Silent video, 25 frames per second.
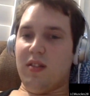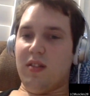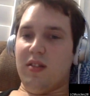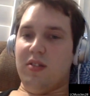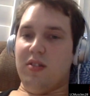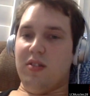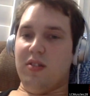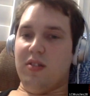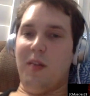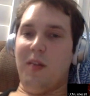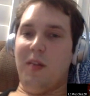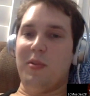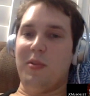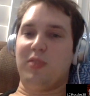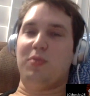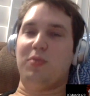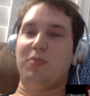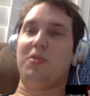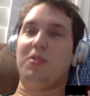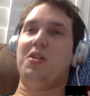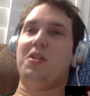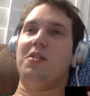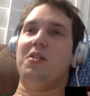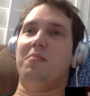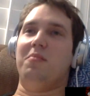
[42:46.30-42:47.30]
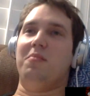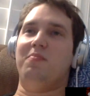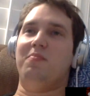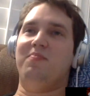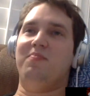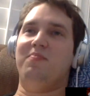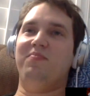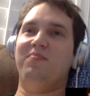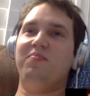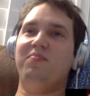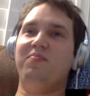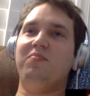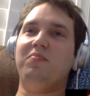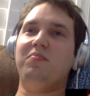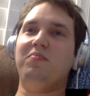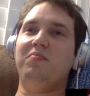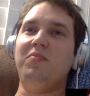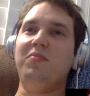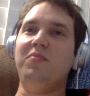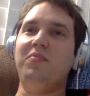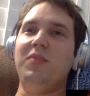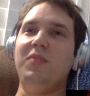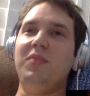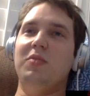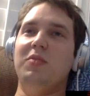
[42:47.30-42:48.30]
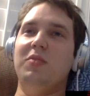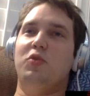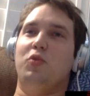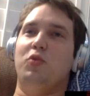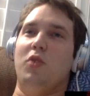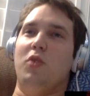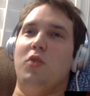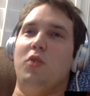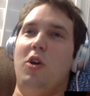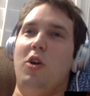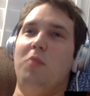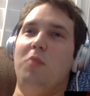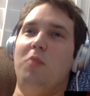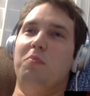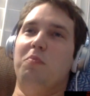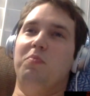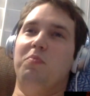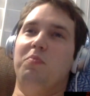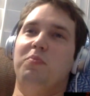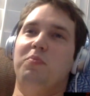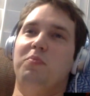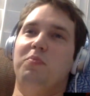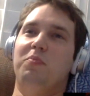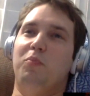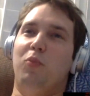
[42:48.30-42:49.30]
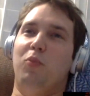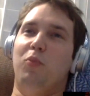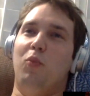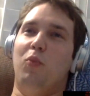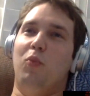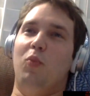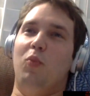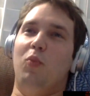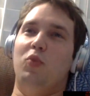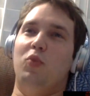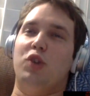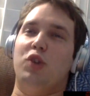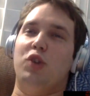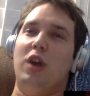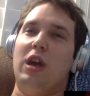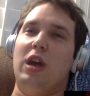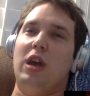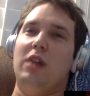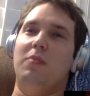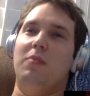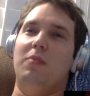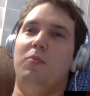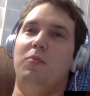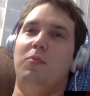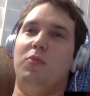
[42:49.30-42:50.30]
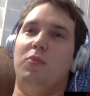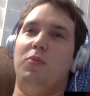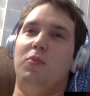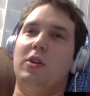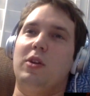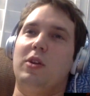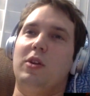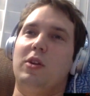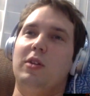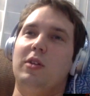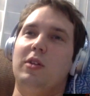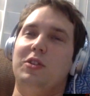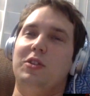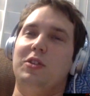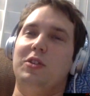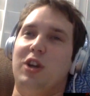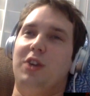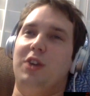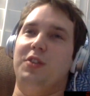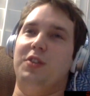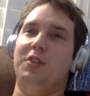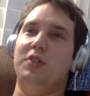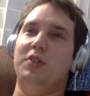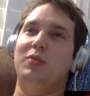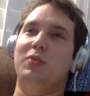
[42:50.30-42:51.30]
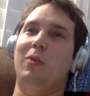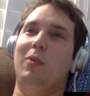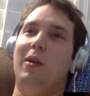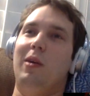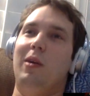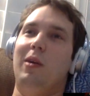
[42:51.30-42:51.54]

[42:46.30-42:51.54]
Number 3, Jerome, Shane, we're going to unleash hell in this one.